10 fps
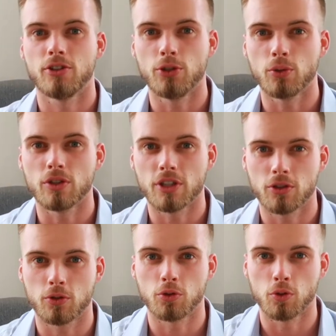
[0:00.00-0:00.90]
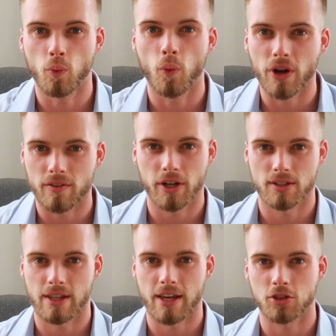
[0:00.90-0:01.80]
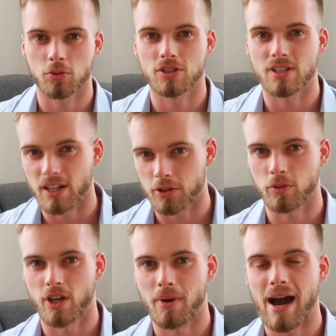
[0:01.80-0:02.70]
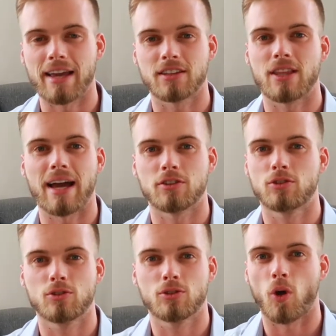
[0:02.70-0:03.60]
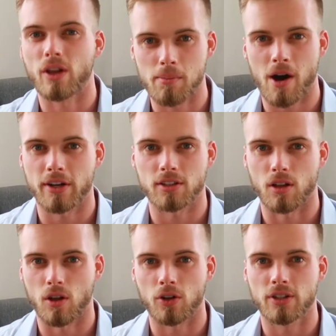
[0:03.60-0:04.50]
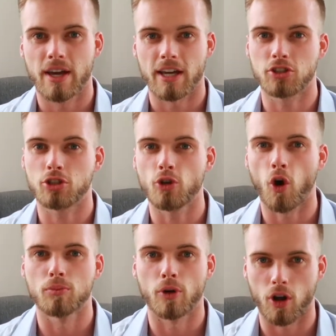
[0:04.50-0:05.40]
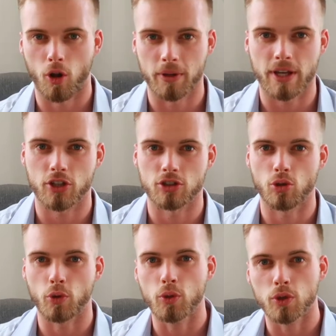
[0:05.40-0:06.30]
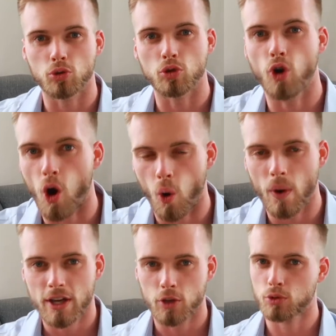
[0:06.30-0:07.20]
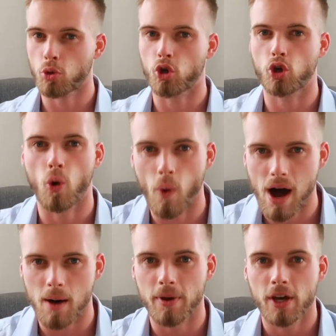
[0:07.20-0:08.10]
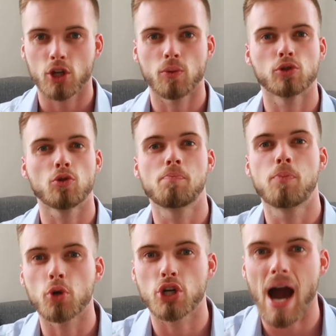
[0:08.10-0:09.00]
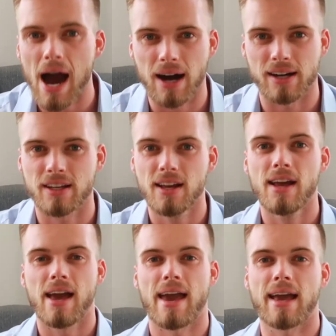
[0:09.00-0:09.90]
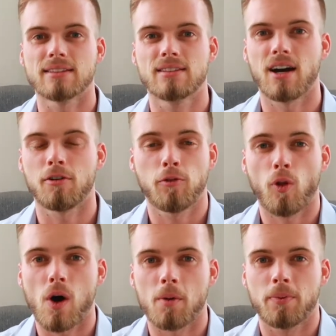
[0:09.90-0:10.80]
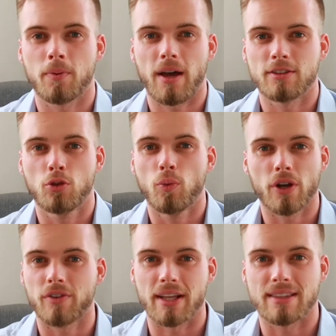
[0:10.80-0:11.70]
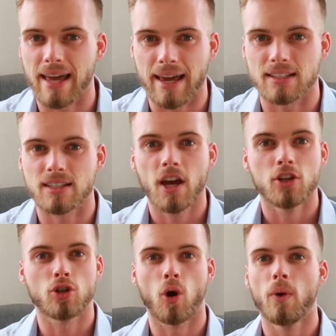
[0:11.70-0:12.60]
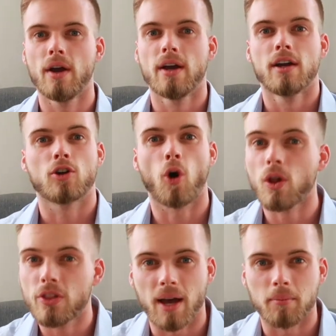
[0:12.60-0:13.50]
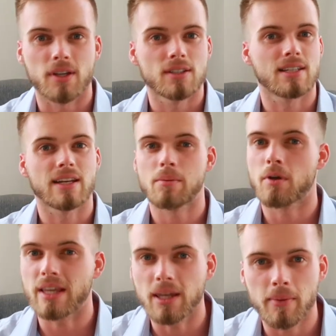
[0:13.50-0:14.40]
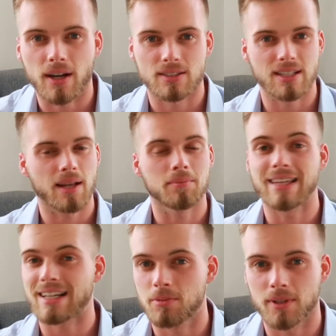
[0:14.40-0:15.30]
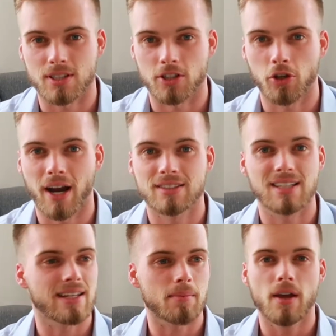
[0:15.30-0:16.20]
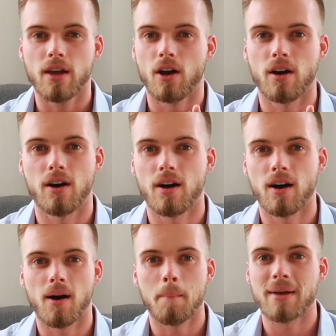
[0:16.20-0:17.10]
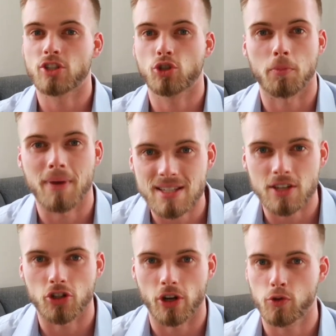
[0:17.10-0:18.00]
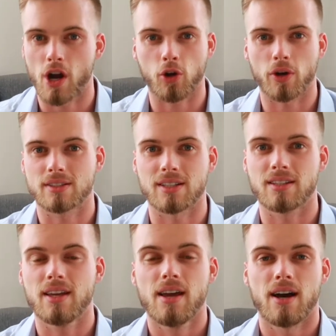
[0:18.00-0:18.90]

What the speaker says: you need to do whatever it takes to sell it to them. I talk about it a lot. It's your moral obligation. So you want to go, you want to show up, you want to push hard and follow up and do whatever it takes. So call them, send them an email, send them text message, right? Send them a message on Messenger if you are connected